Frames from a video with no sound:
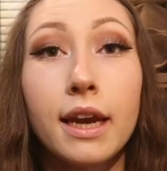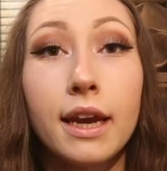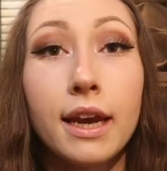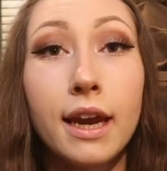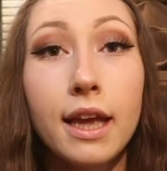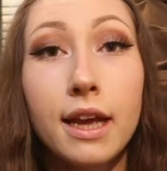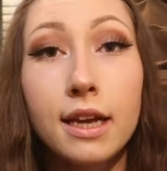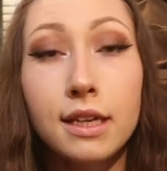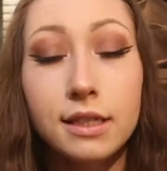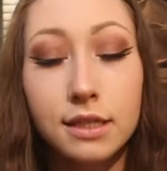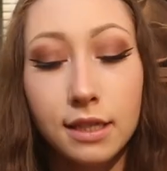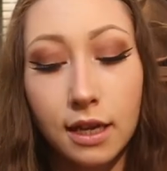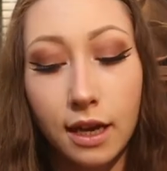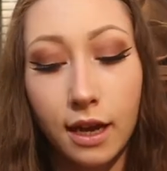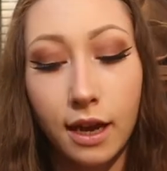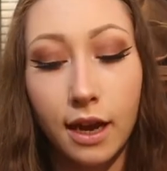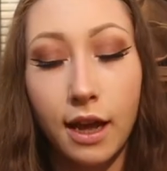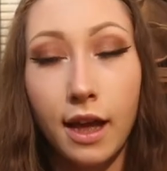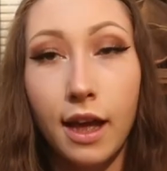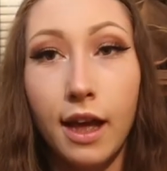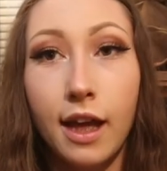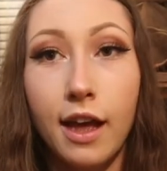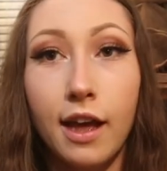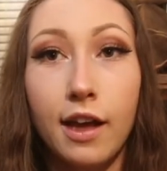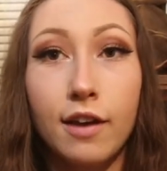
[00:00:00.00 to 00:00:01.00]
Next, I
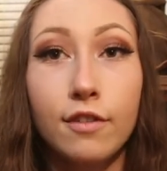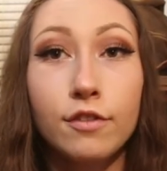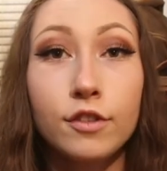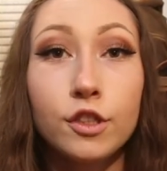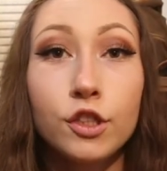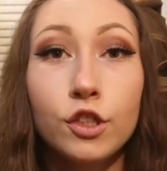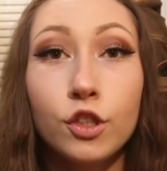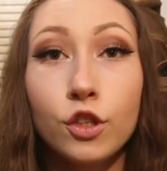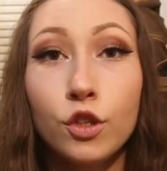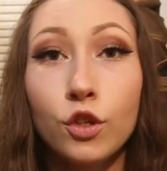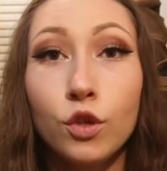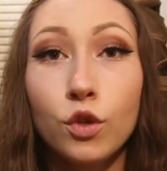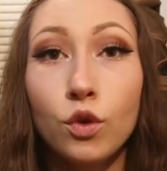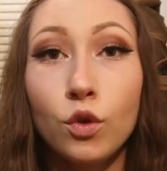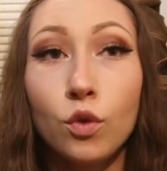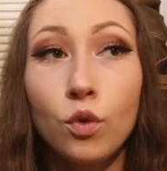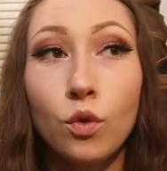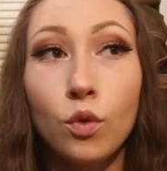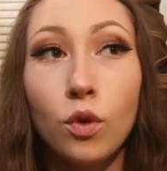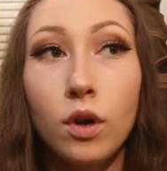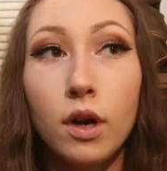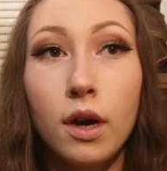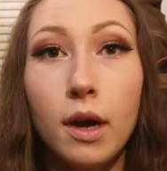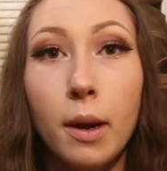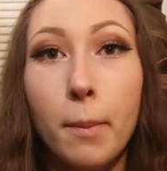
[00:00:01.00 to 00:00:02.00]
have
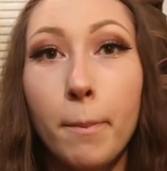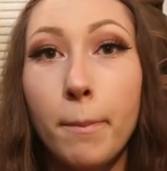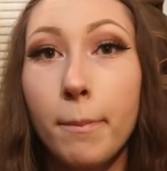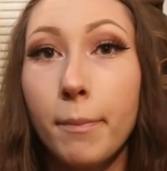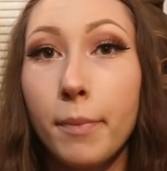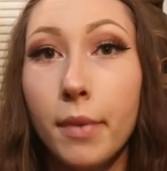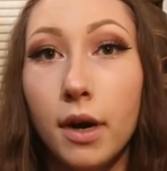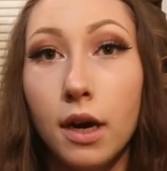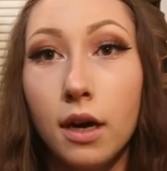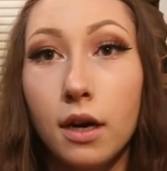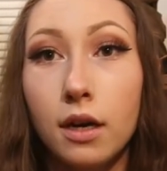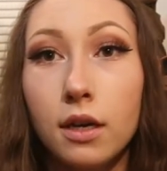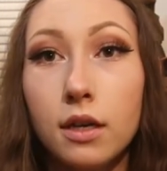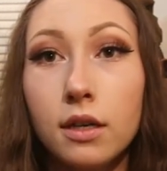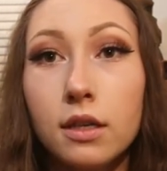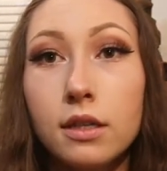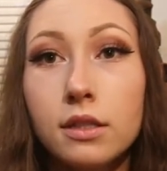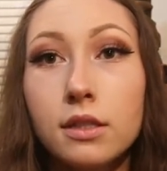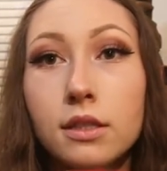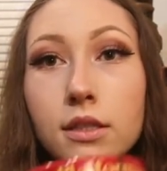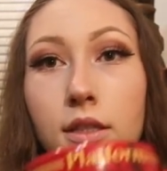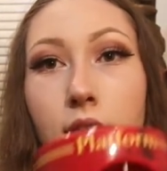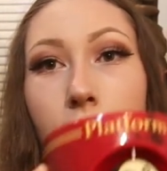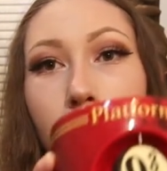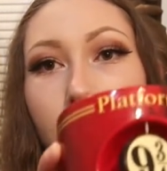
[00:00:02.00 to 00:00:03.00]
two
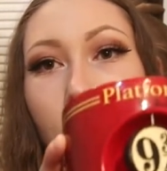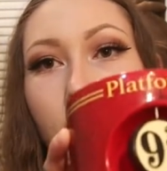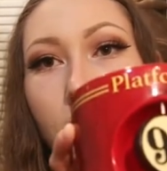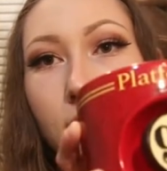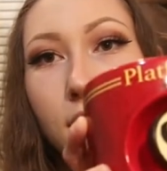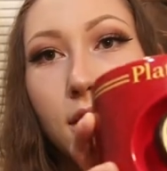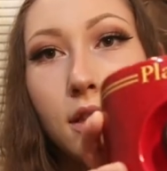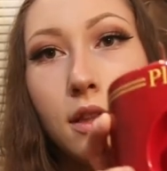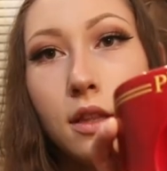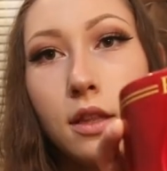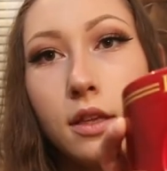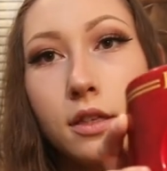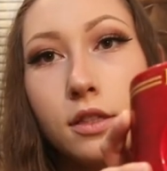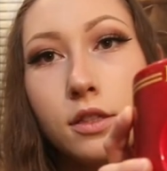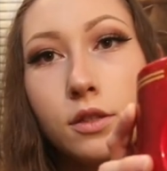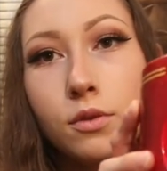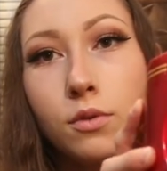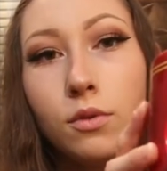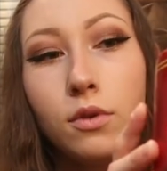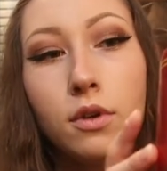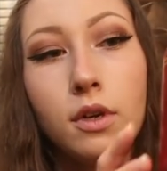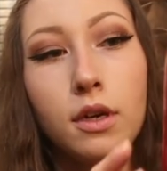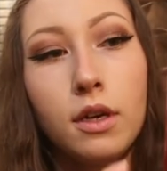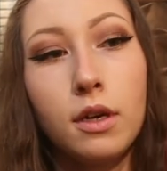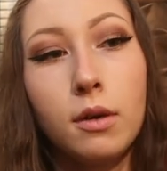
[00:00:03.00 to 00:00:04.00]
mugs. This
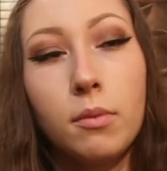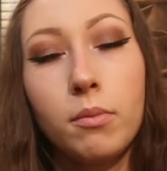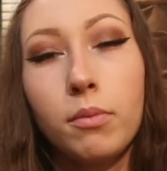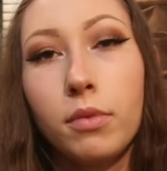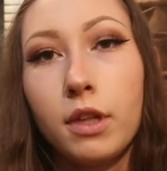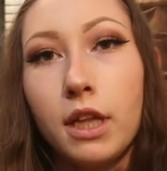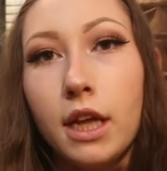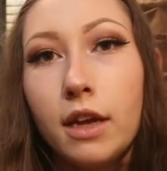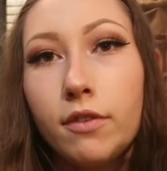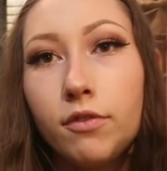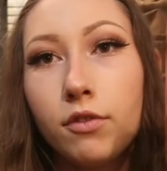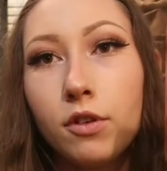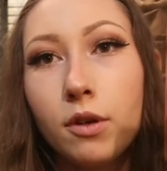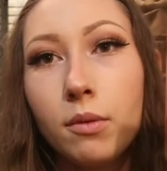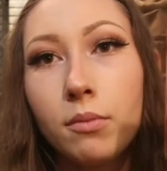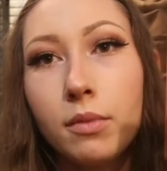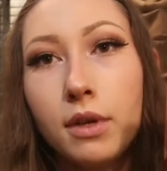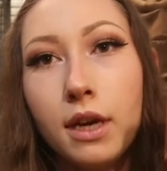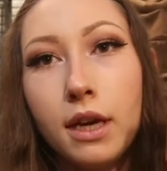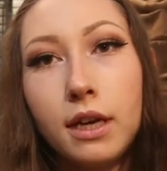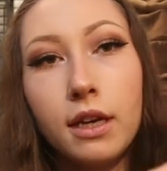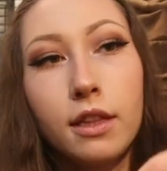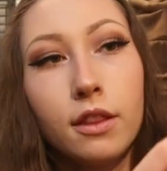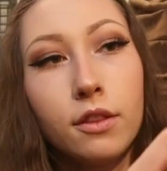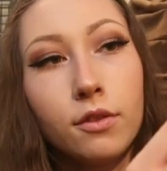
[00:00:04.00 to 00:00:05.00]
one, platform
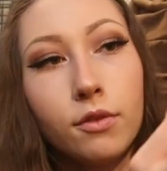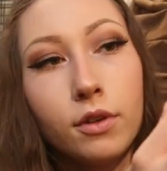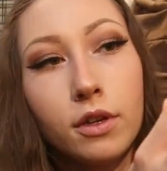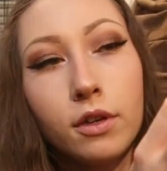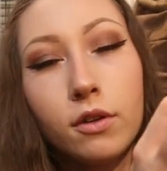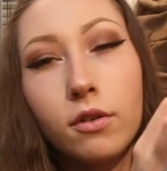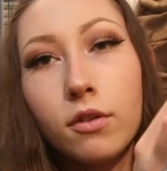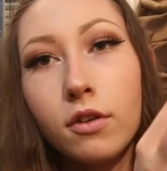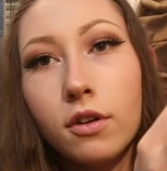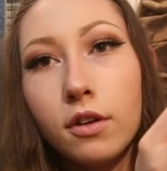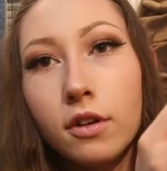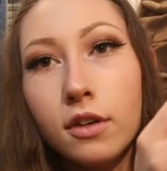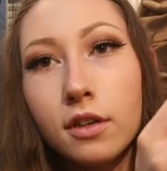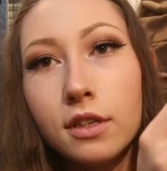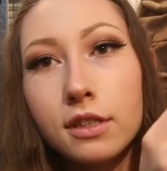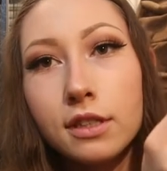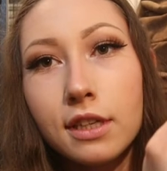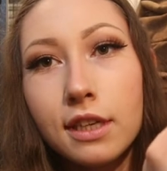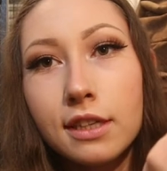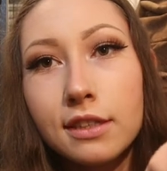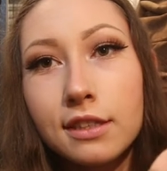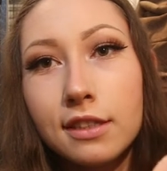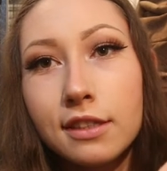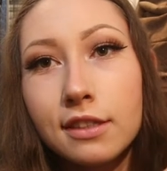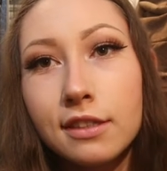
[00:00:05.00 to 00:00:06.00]
9 3/4,
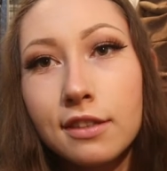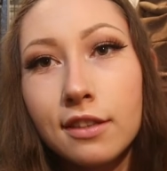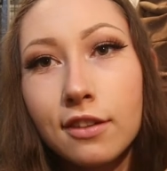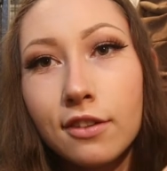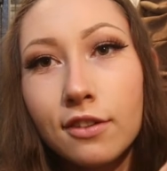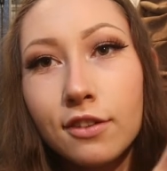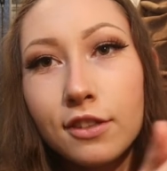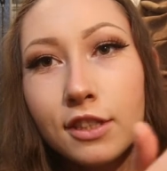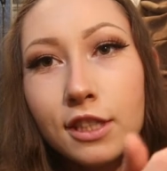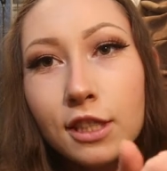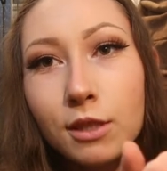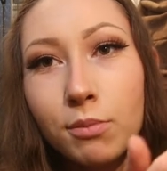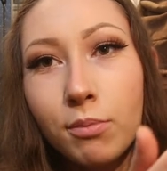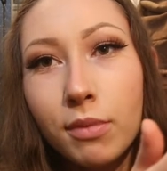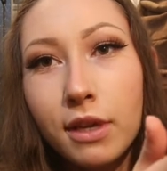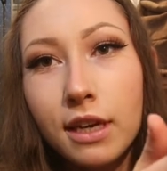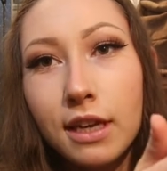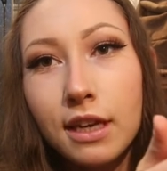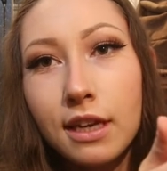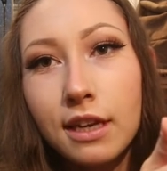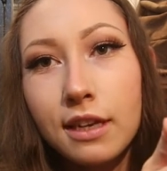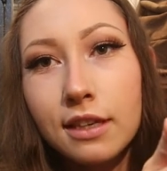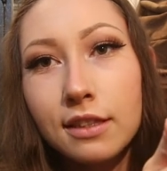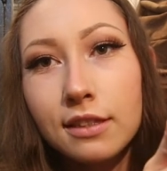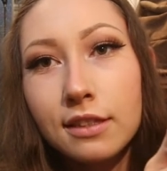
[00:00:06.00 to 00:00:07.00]
has this little
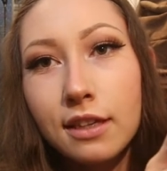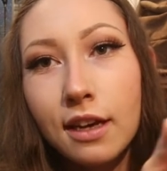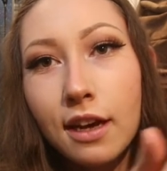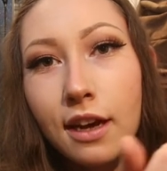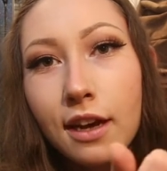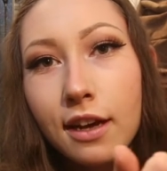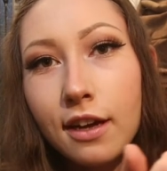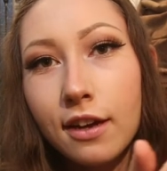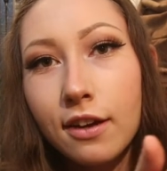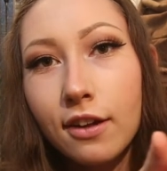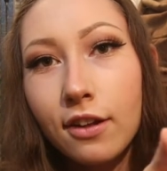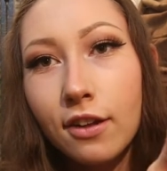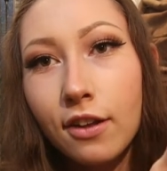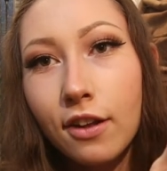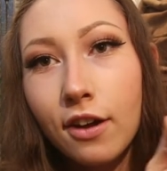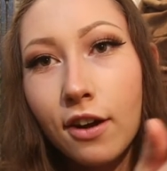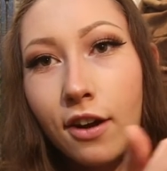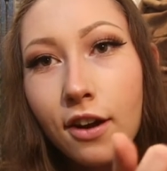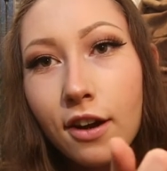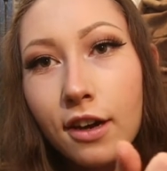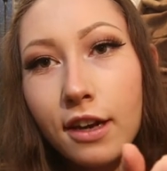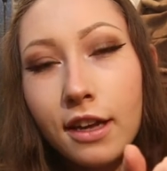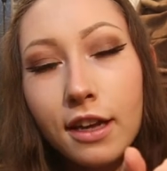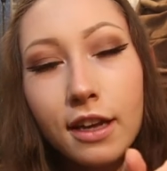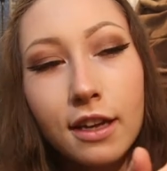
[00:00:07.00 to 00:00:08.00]
spinning dial
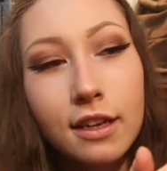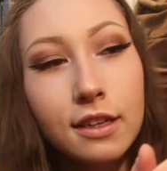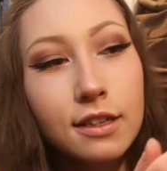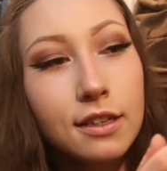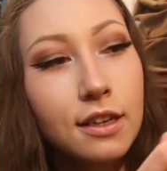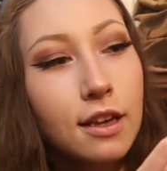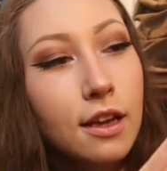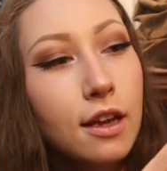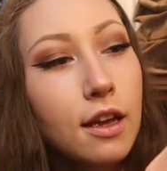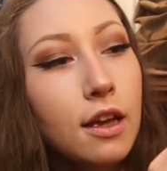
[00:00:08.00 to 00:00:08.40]
on it.